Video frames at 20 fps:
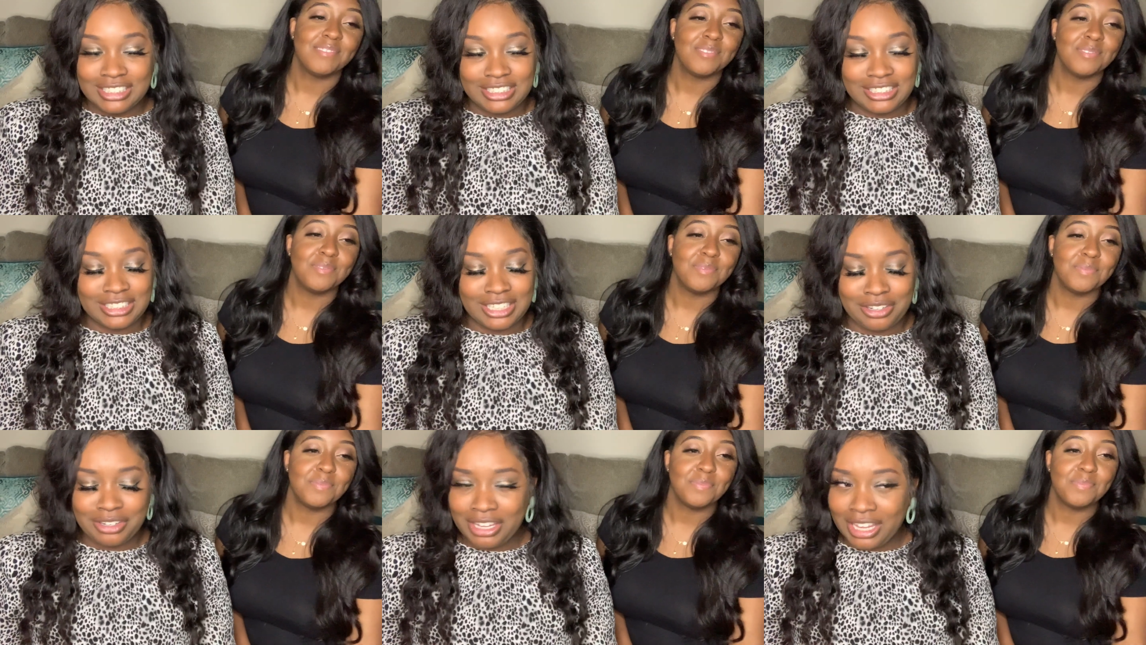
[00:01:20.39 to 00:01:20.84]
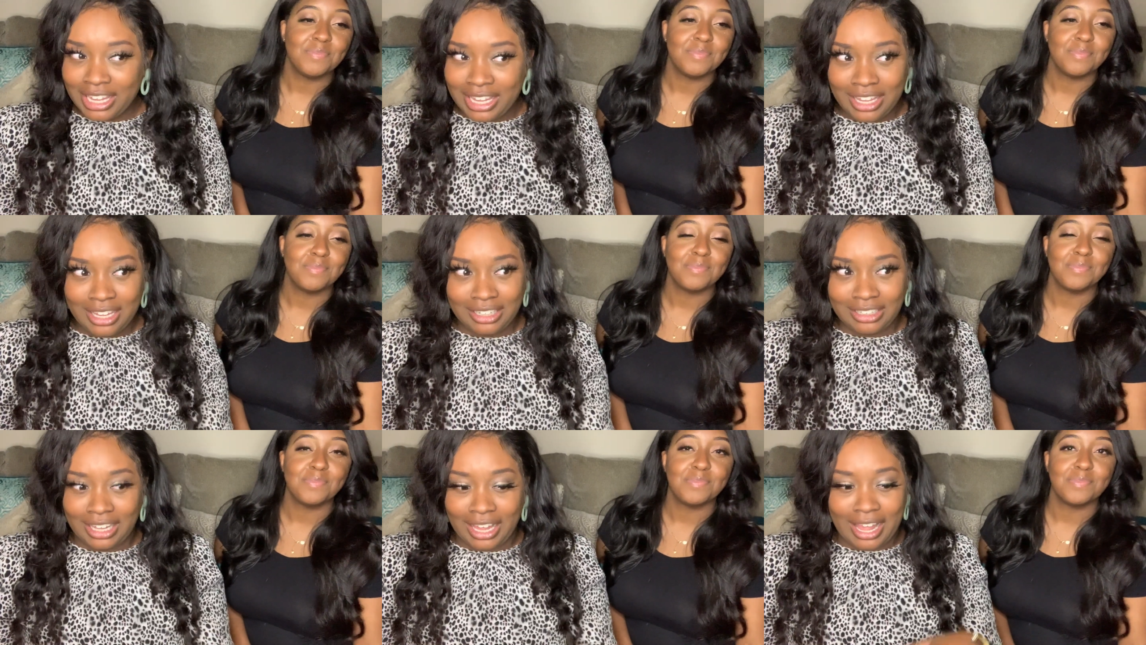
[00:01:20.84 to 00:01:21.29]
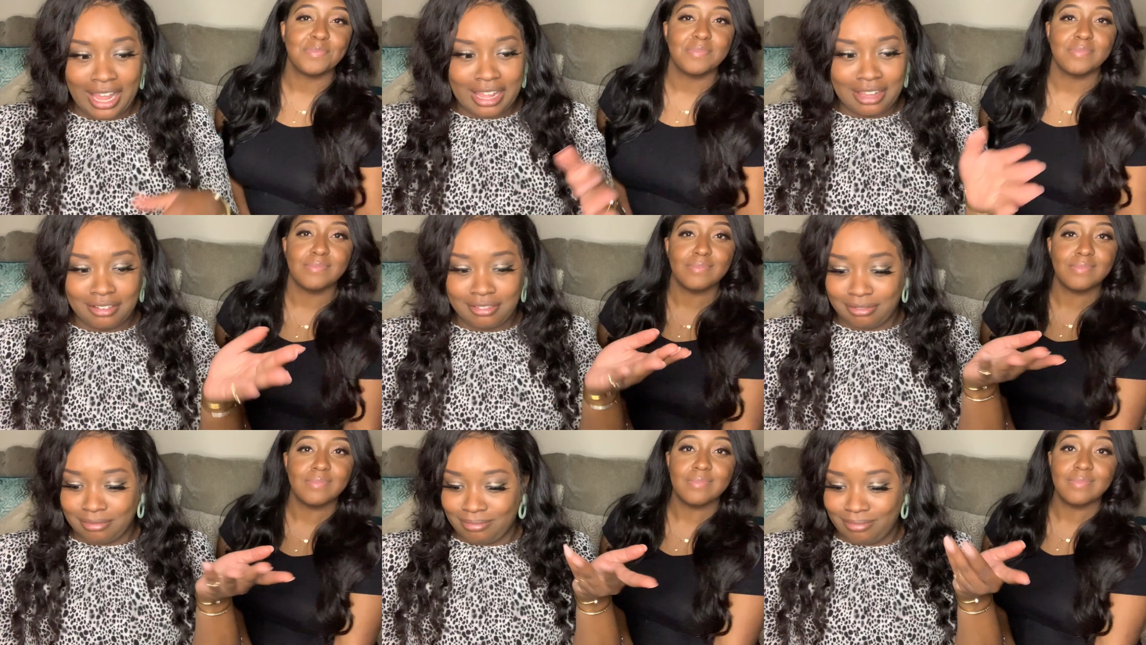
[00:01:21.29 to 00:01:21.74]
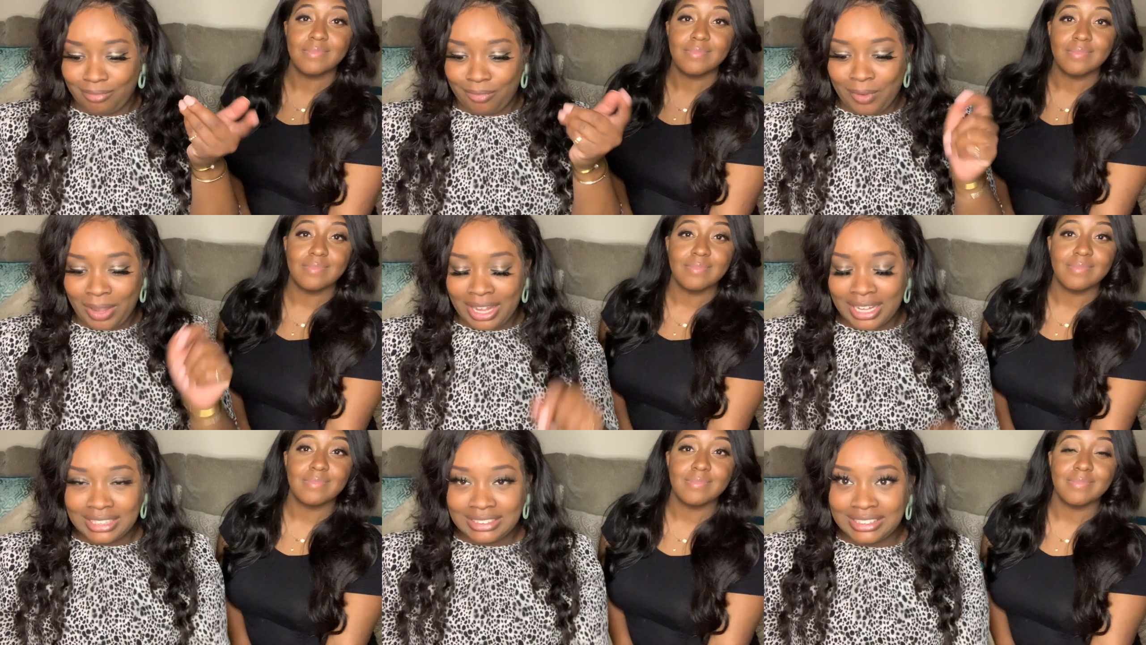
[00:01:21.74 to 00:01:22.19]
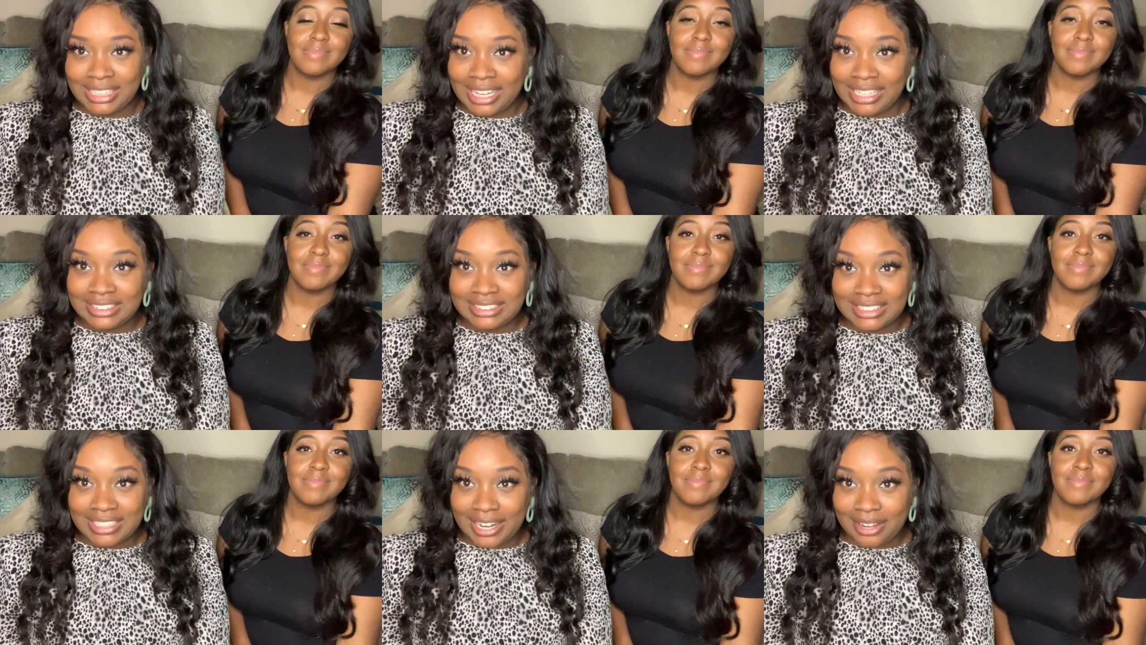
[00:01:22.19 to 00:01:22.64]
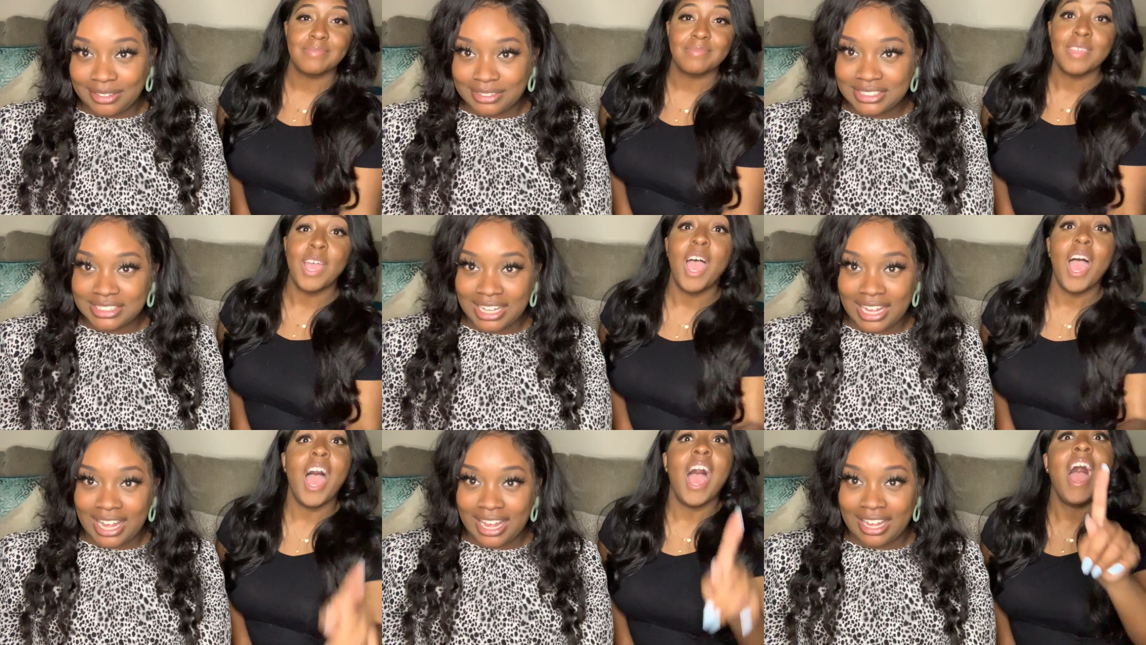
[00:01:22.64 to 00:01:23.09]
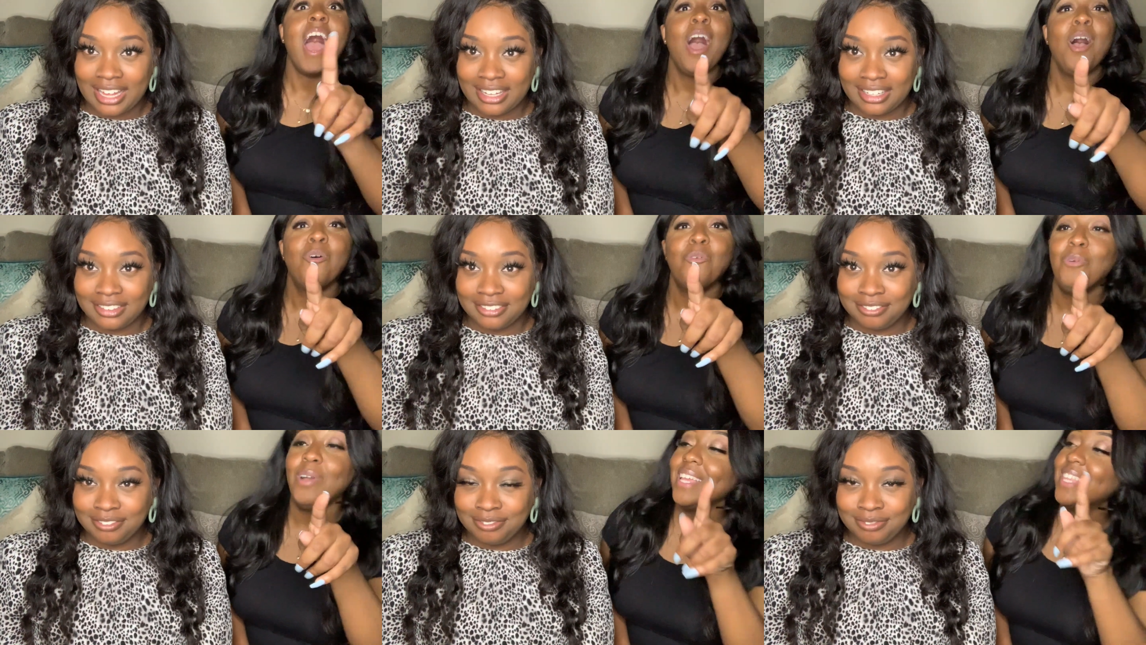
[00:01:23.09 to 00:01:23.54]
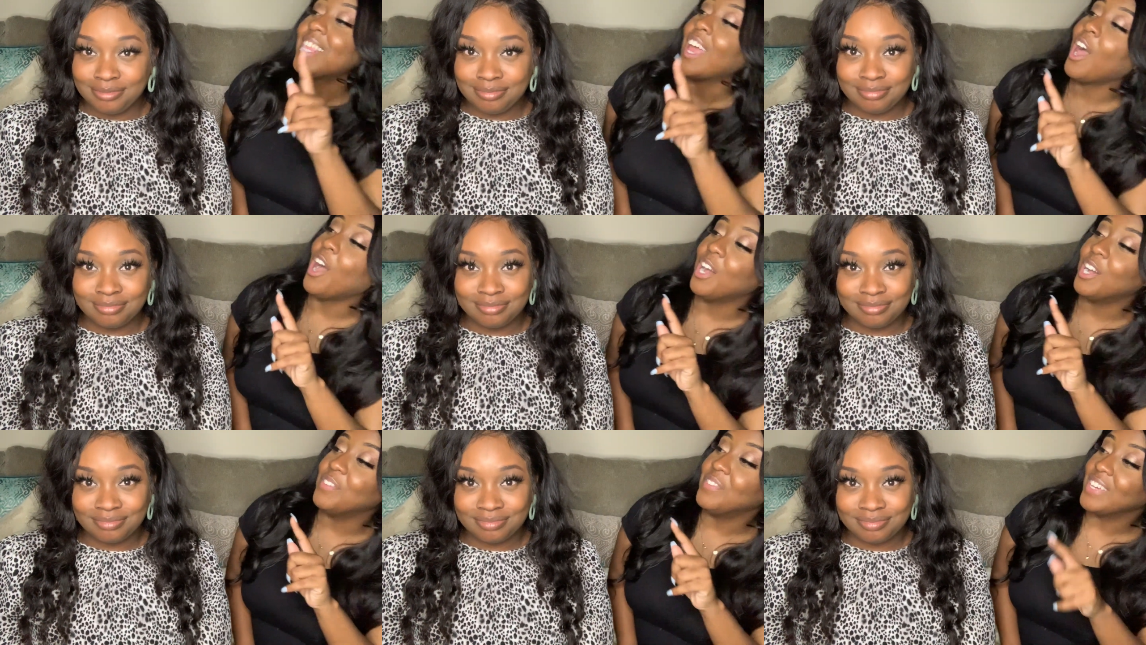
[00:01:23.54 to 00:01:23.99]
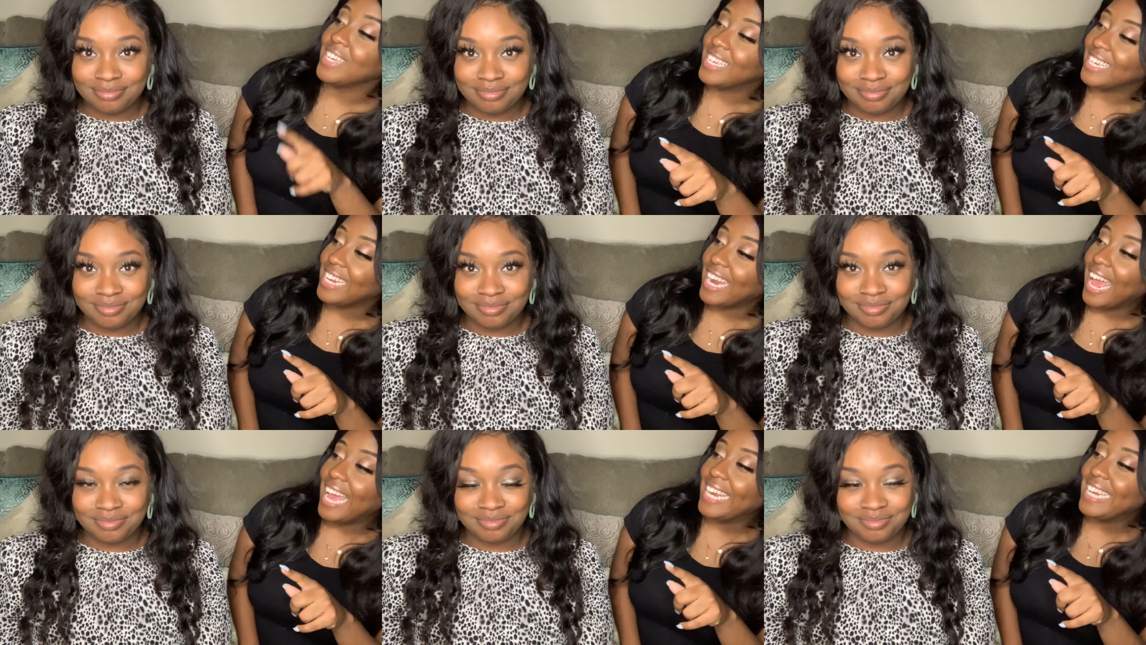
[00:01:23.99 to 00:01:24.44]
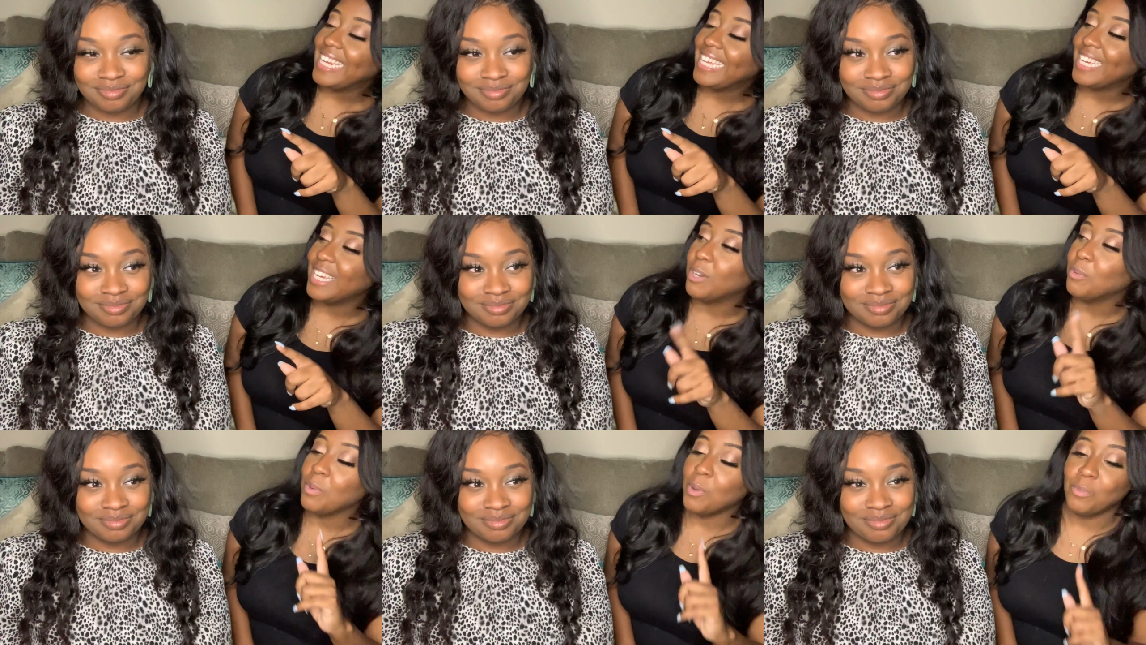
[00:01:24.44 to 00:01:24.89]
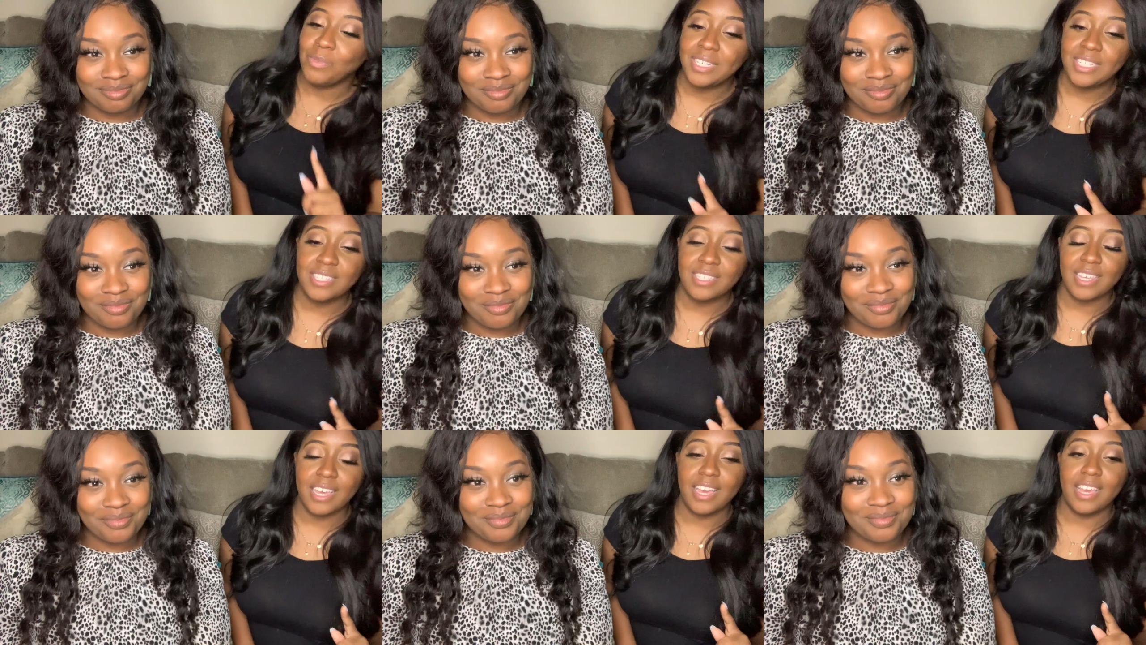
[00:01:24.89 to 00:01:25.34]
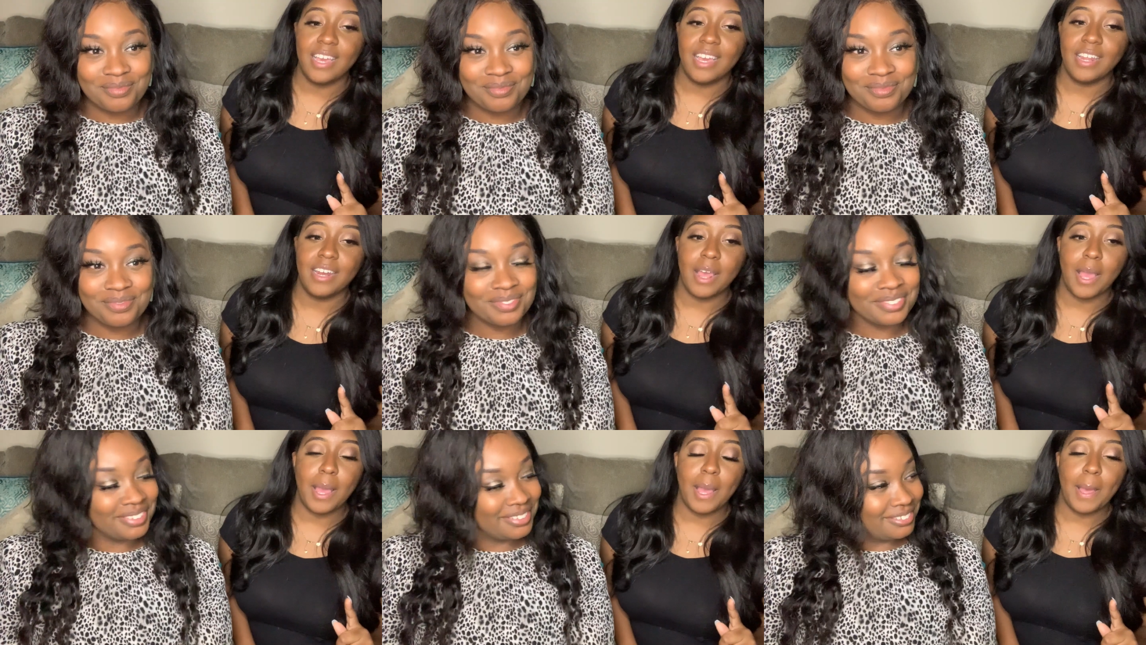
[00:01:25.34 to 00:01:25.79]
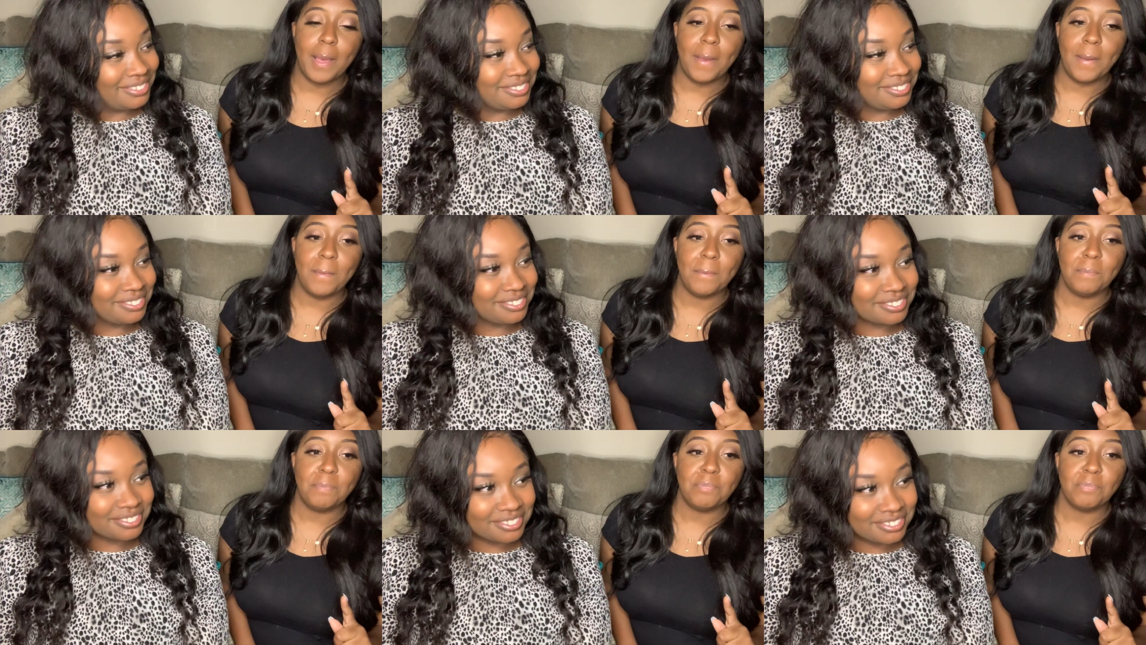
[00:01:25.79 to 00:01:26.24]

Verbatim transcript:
Speaker 1: So yeah, like wine tasting outside. We thought of a good idea when we said um,